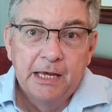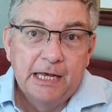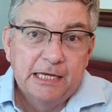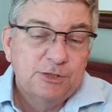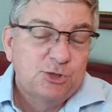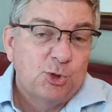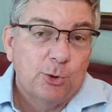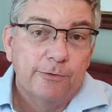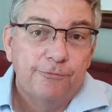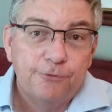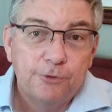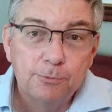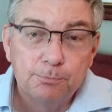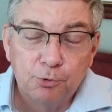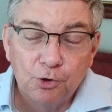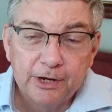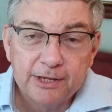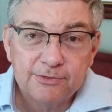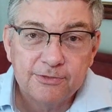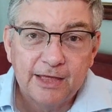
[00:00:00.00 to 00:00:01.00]
And so if you
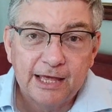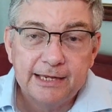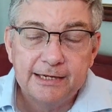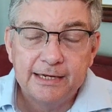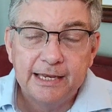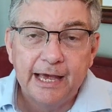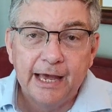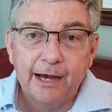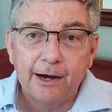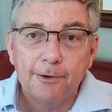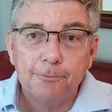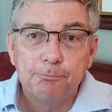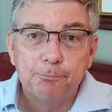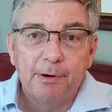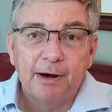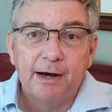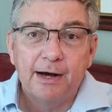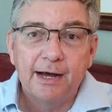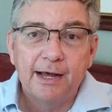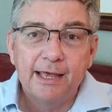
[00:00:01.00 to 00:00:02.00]
break that down
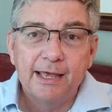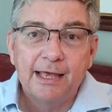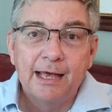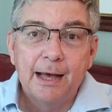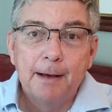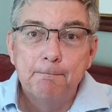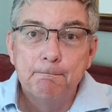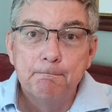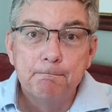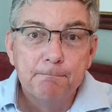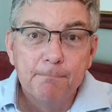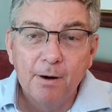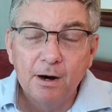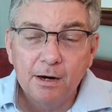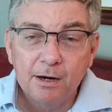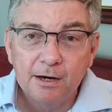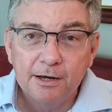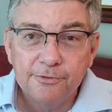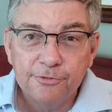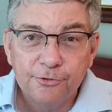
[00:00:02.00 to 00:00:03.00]
by
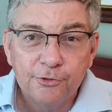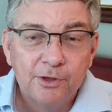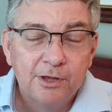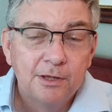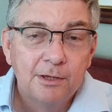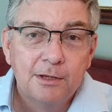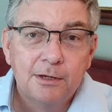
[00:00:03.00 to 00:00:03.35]
month,